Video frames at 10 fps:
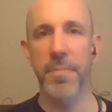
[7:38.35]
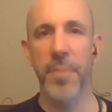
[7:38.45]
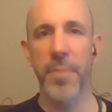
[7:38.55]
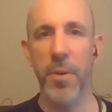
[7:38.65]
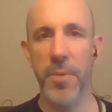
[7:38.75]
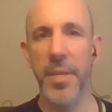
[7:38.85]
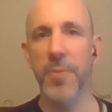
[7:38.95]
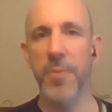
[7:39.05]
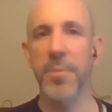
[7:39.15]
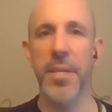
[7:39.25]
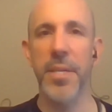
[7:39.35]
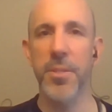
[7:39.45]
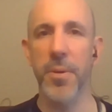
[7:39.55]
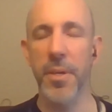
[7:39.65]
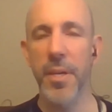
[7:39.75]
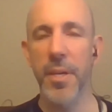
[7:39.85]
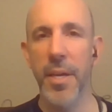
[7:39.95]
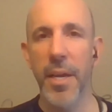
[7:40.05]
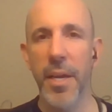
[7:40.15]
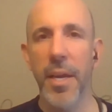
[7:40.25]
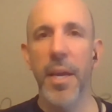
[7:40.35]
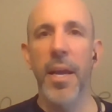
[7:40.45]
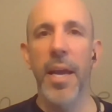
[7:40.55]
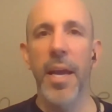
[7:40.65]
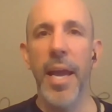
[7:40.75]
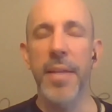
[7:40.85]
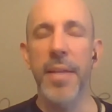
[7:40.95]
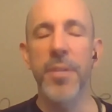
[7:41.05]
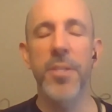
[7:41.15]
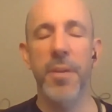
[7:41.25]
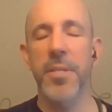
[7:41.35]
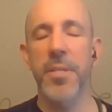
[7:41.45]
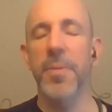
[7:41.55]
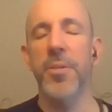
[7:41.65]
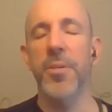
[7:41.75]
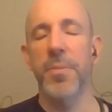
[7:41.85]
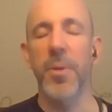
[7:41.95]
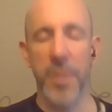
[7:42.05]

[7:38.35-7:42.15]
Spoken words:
over in that room next door. And then you start to smell smoke.